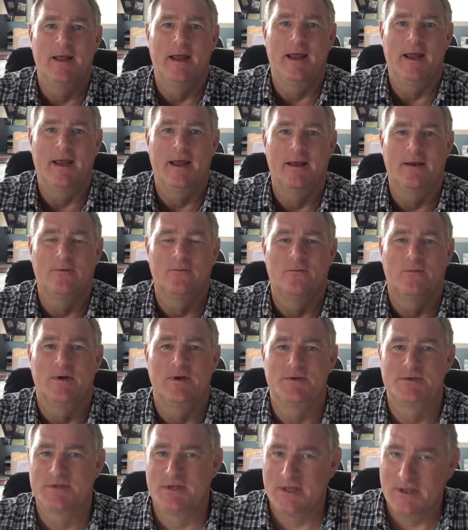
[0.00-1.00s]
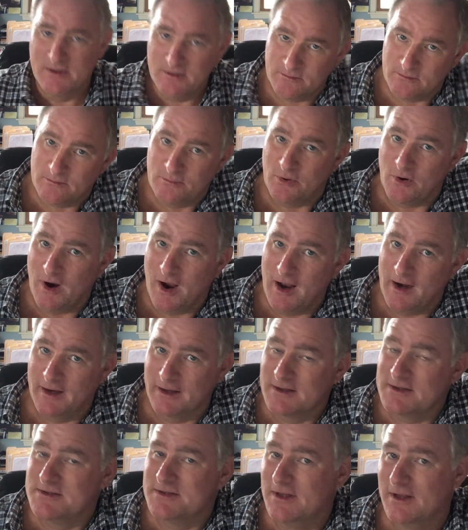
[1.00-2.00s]
and we see
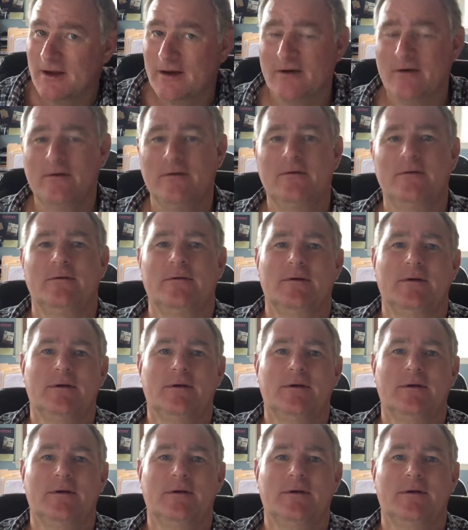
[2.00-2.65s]
products there